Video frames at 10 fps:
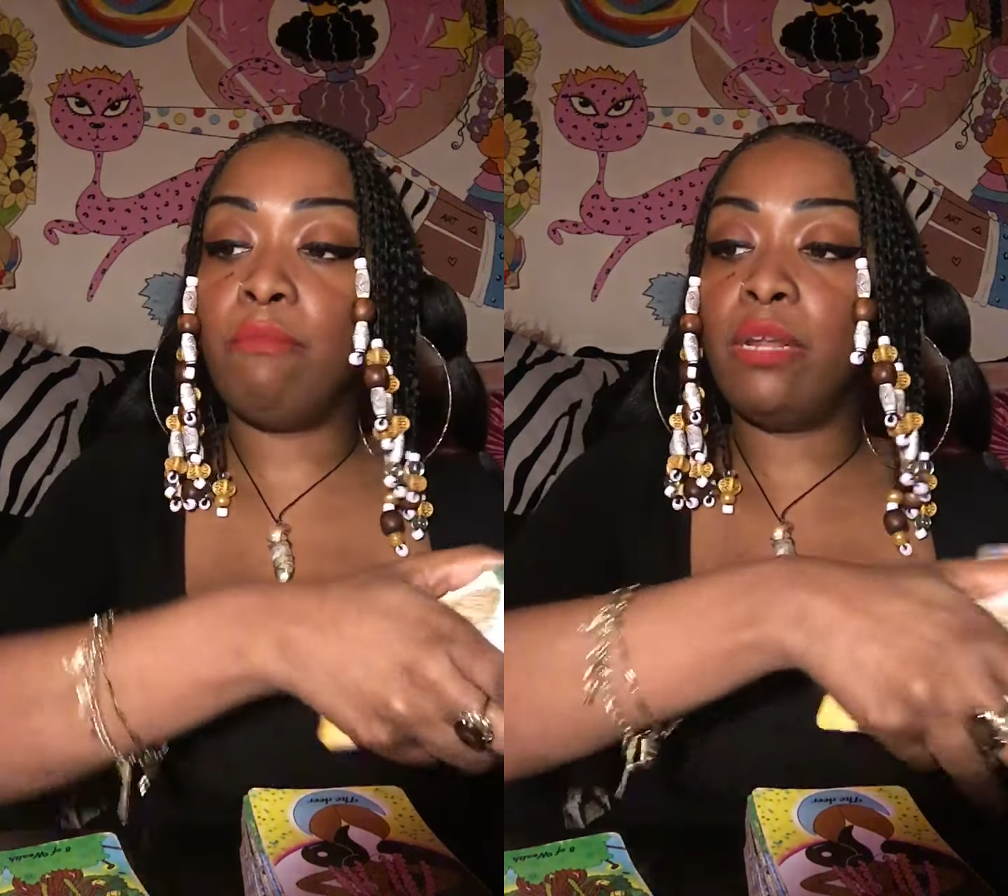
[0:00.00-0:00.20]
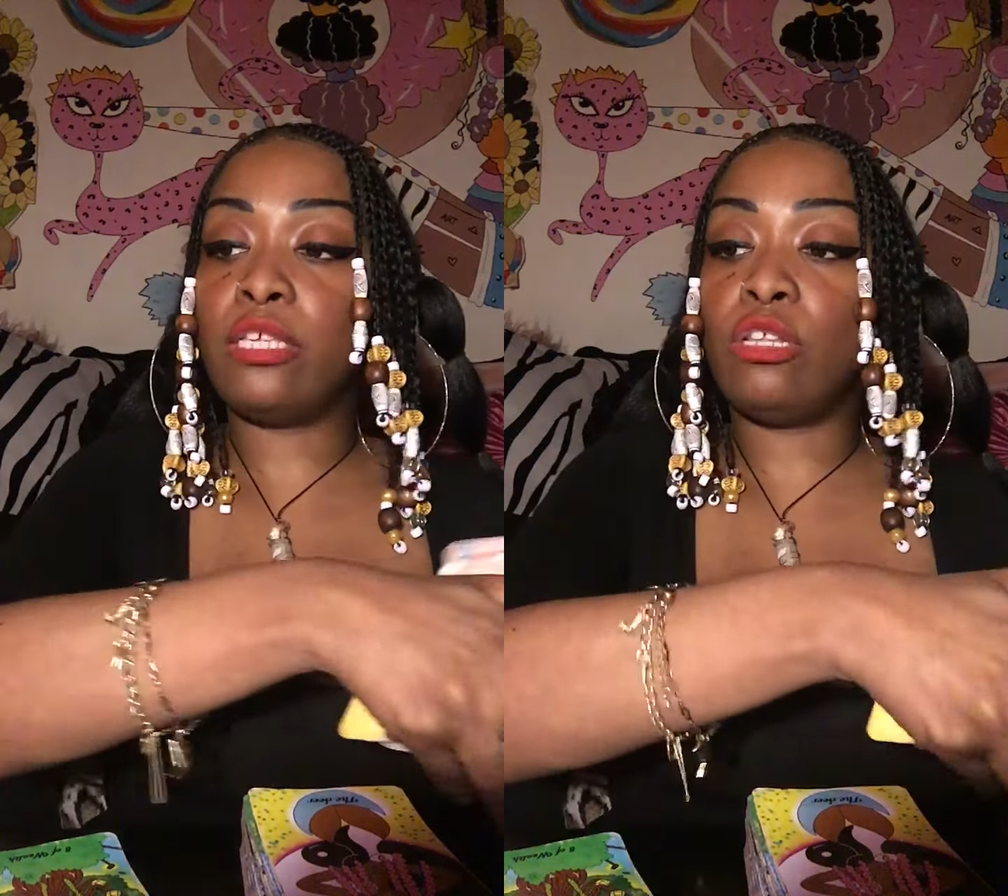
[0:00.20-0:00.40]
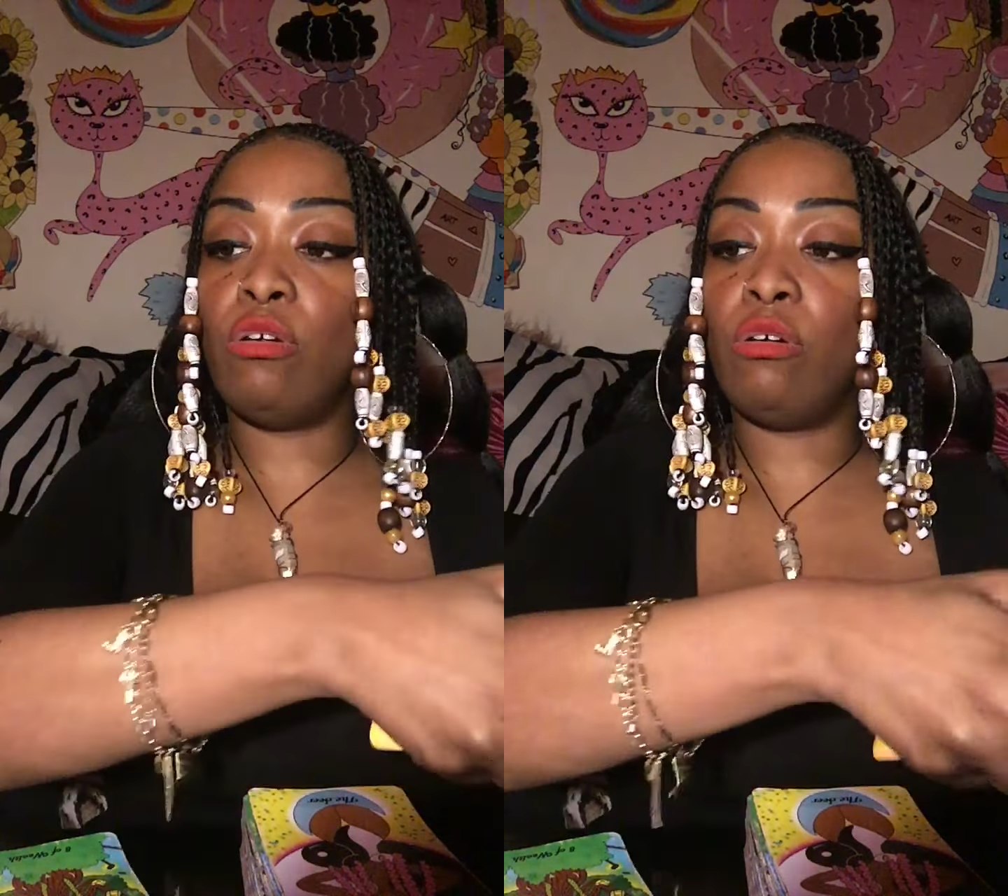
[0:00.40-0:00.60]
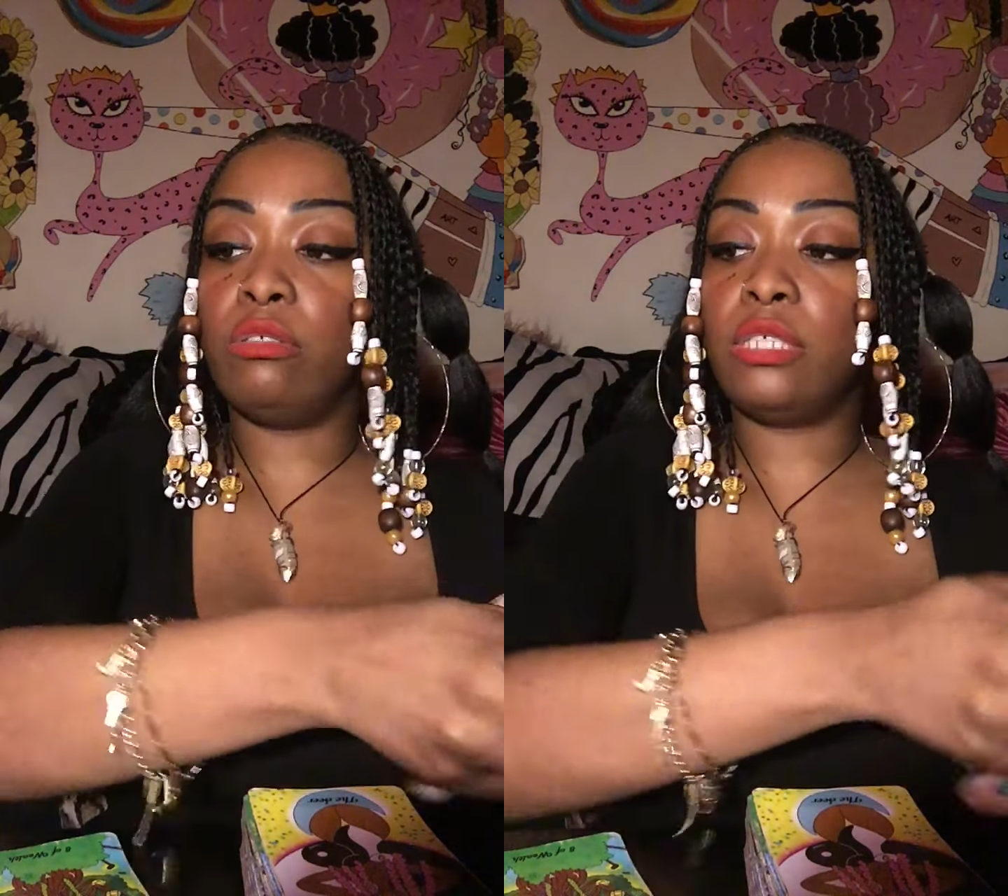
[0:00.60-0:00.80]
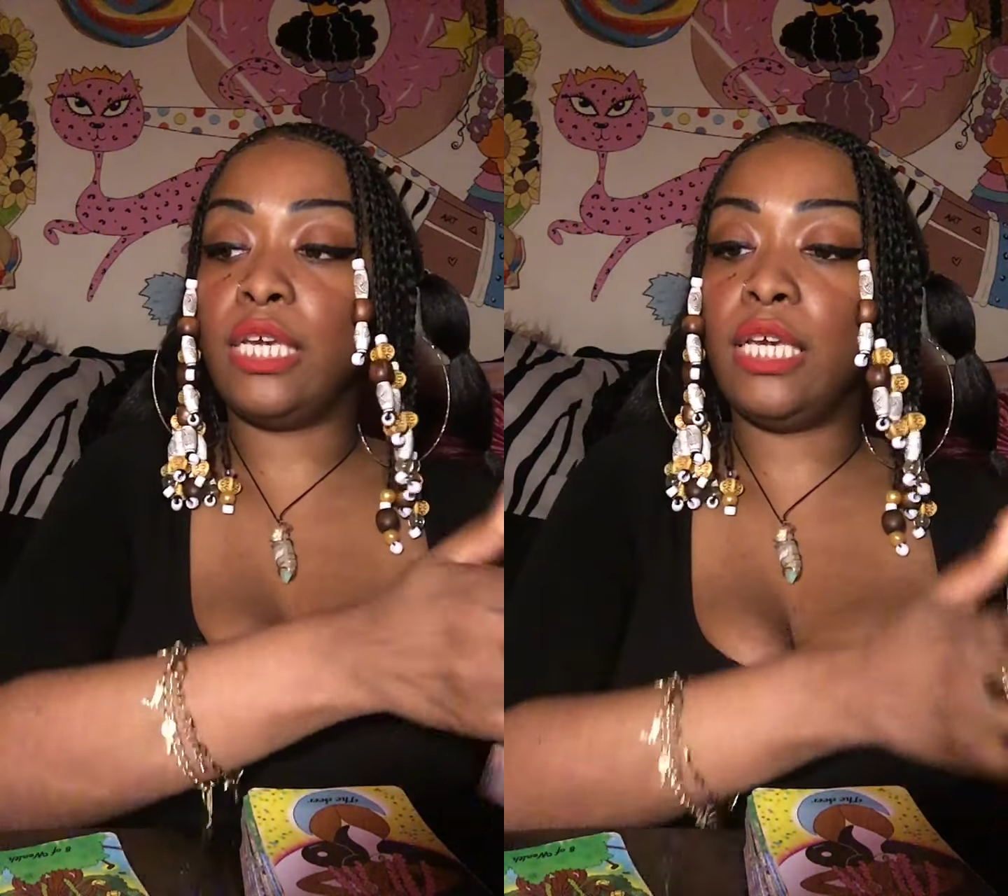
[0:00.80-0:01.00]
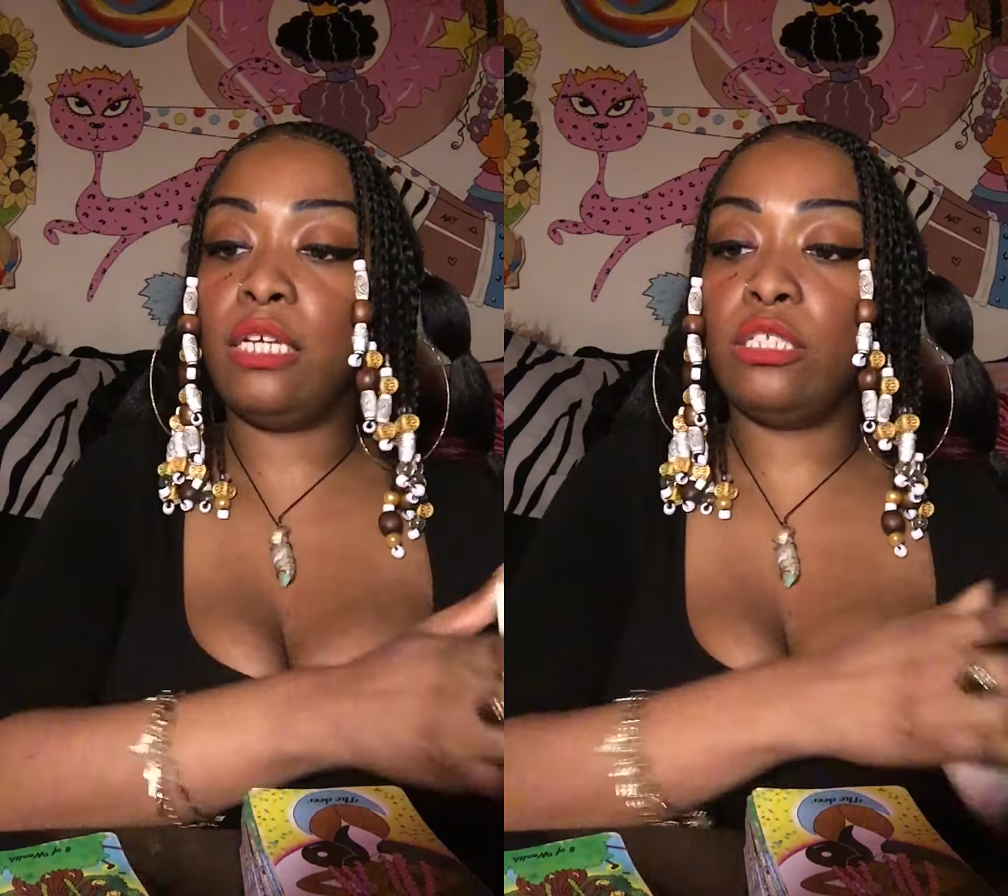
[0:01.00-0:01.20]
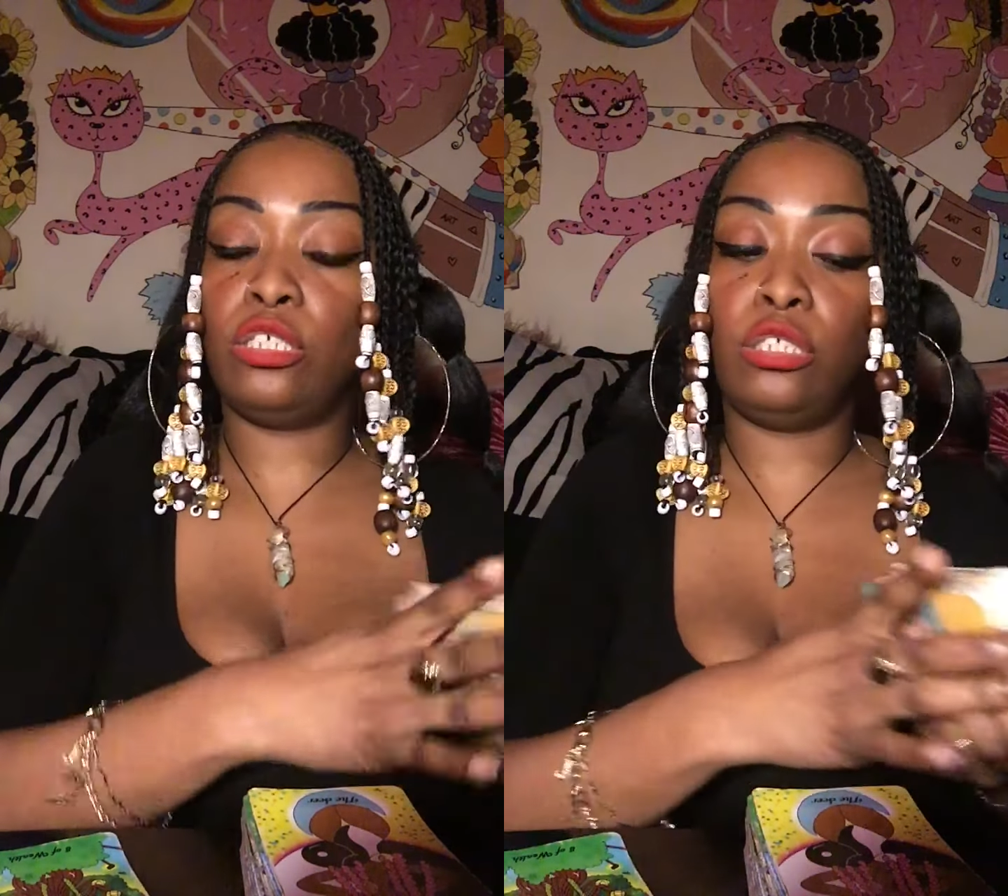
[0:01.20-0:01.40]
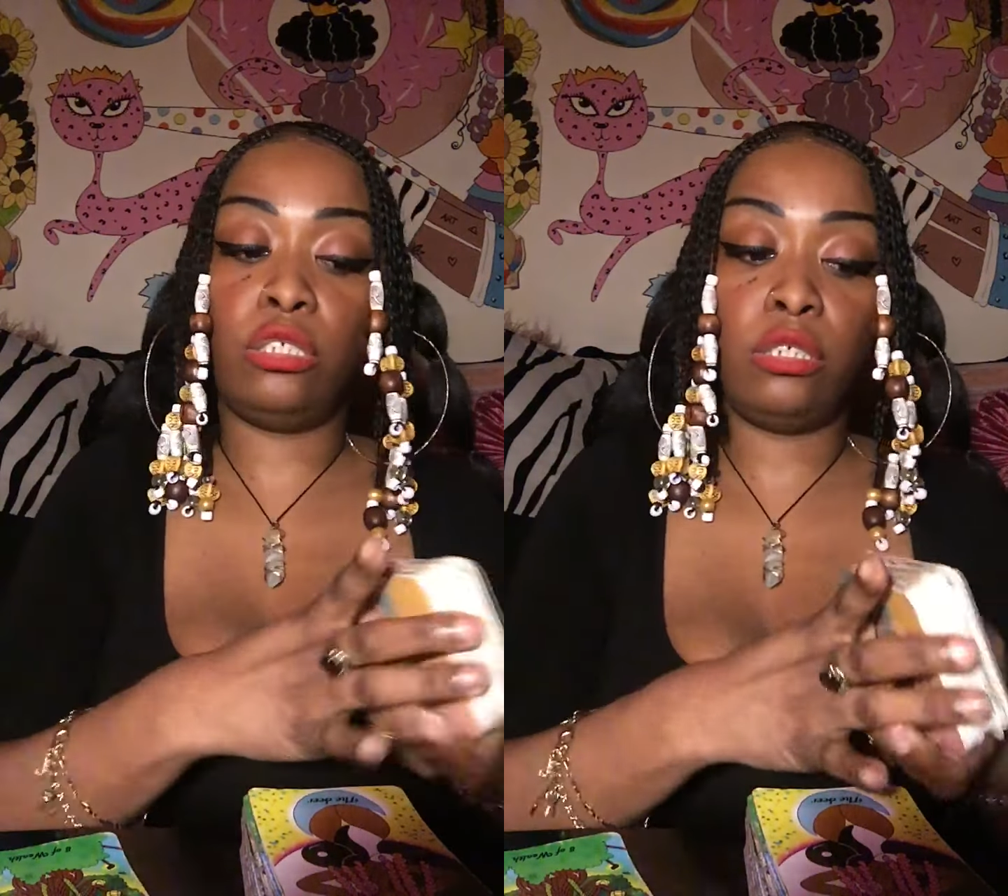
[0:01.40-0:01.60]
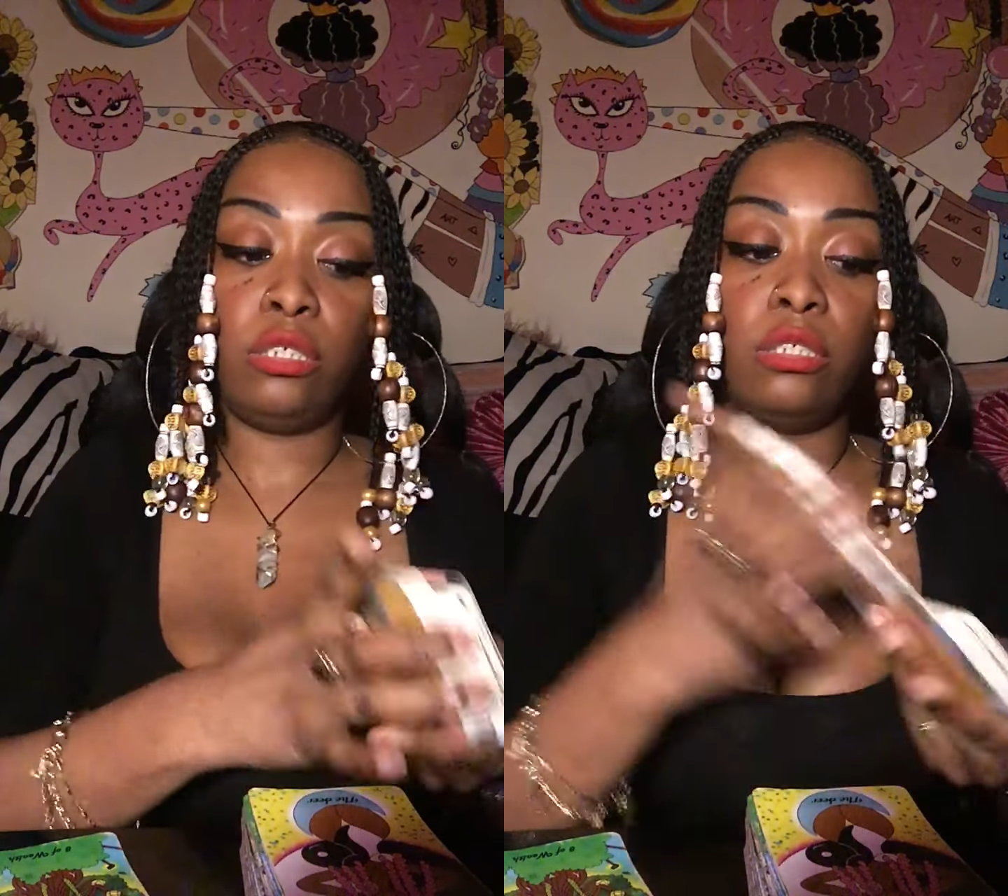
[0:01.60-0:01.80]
minutes long each.